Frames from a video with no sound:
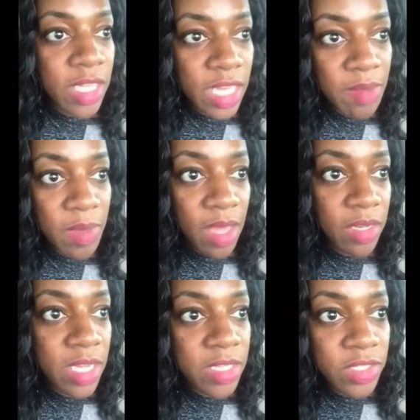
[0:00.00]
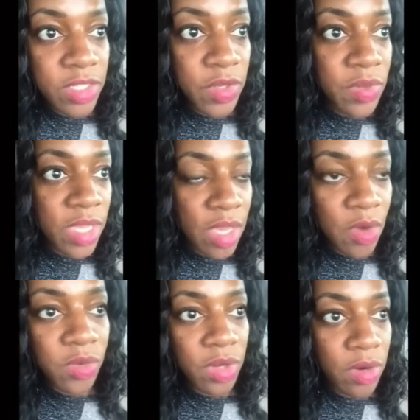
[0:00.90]
email it to the
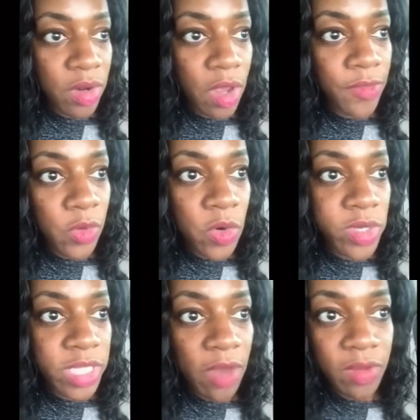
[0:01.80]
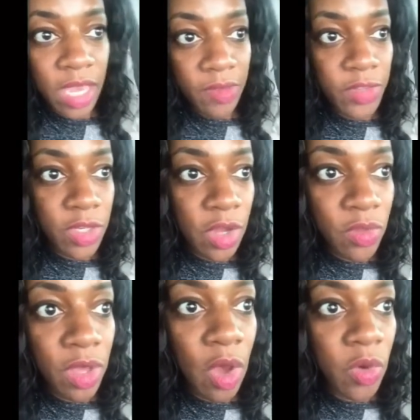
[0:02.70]
owner. Of course, I would have to know
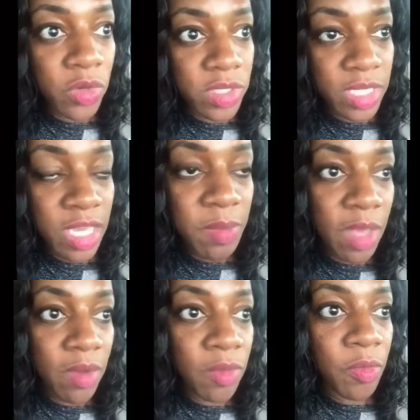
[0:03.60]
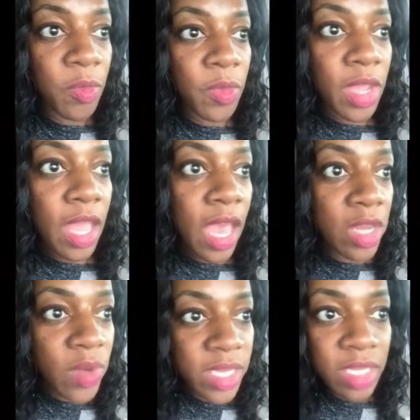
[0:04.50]
the owner's email. How
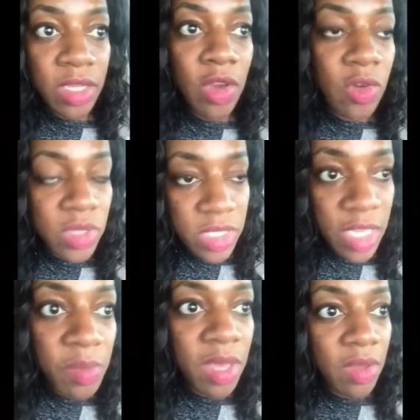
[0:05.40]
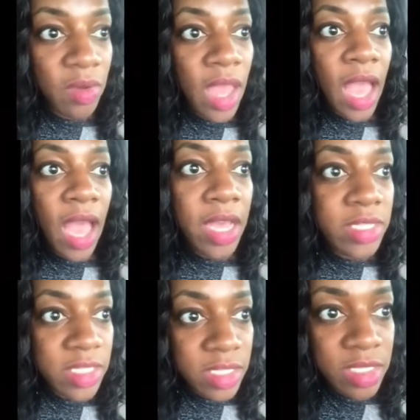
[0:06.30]
do I get the owner's email? I
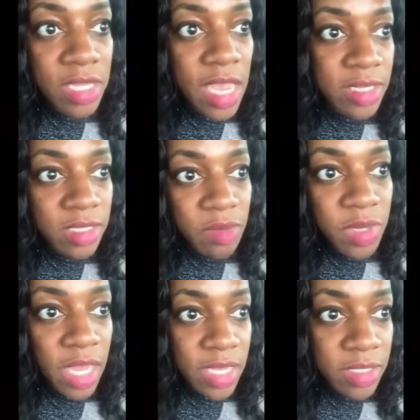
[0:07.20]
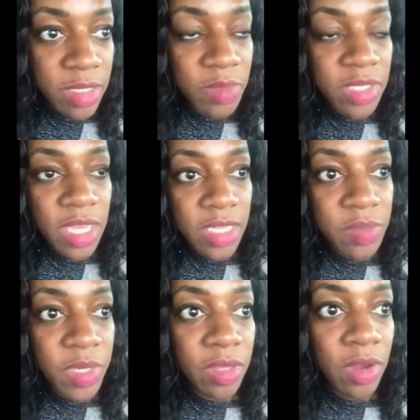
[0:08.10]
just text them and ask them to
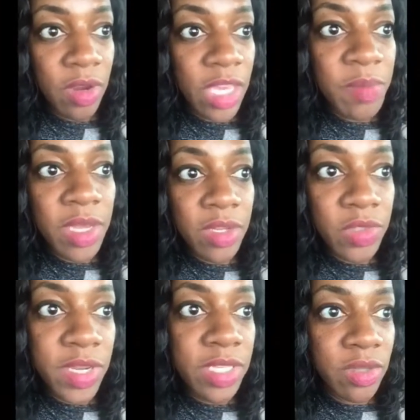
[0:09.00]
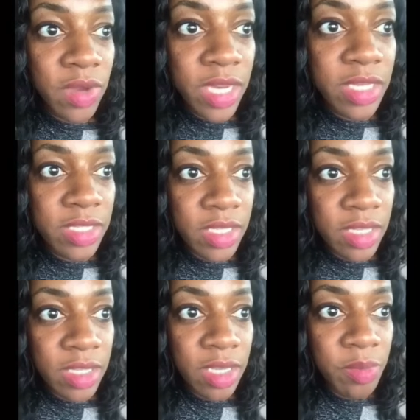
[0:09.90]
text me their email address so I can
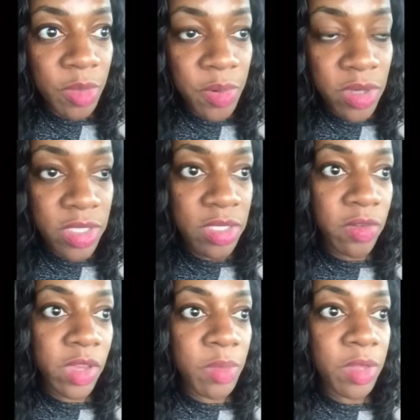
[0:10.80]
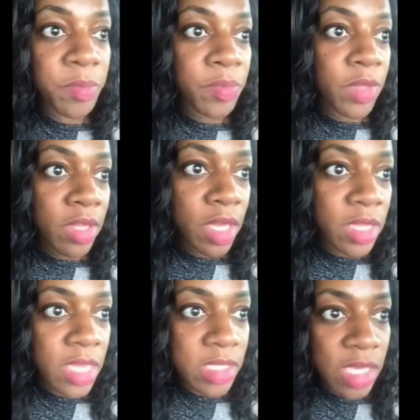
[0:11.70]
send them the purchase agreement.
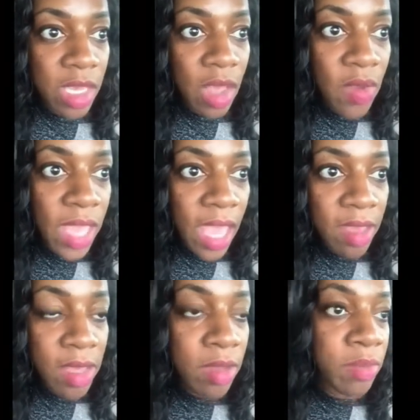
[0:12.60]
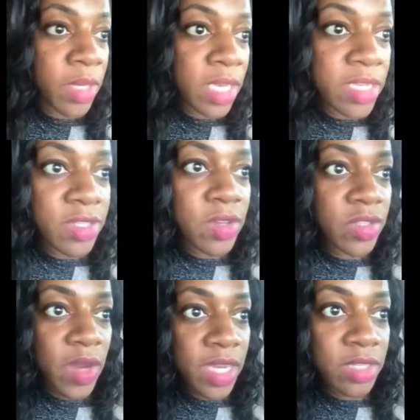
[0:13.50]
And they say, okay, because they're
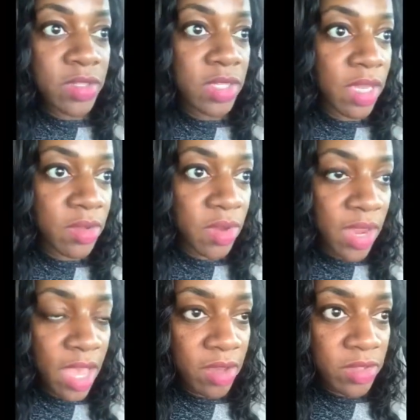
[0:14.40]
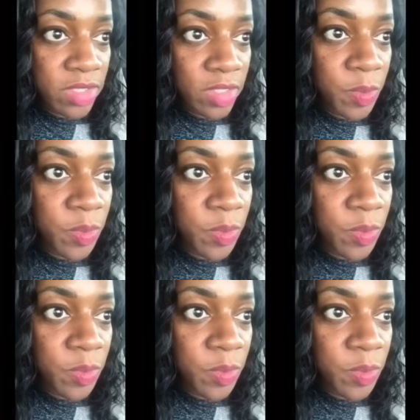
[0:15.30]
trying to sell their house.